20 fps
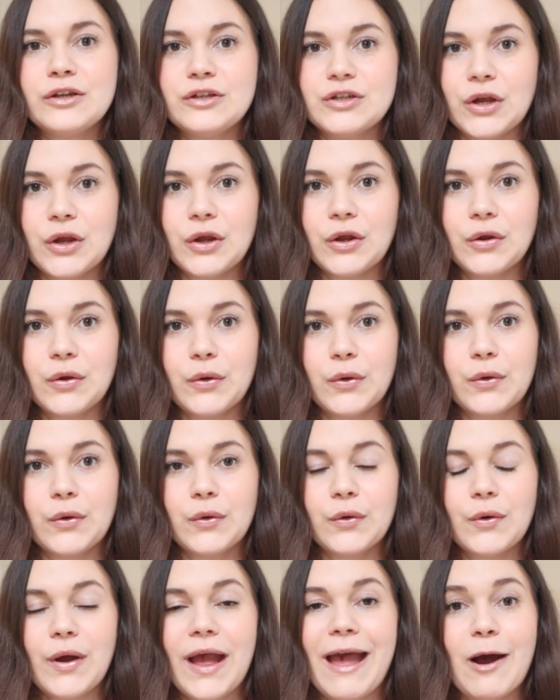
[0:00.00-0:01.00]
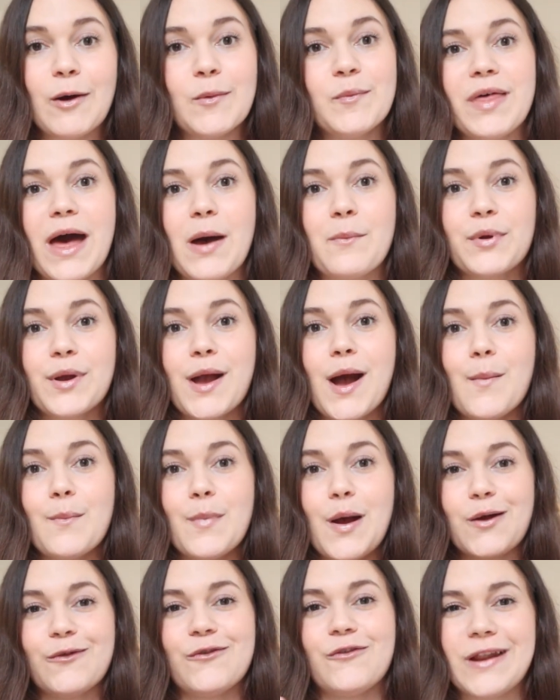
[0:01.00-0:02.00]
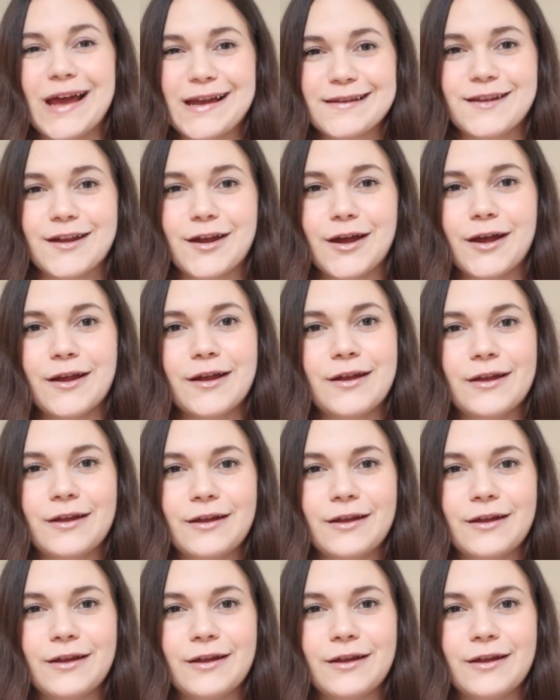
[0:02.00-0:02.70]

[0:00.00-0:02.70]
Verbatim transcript: to help that become a flatter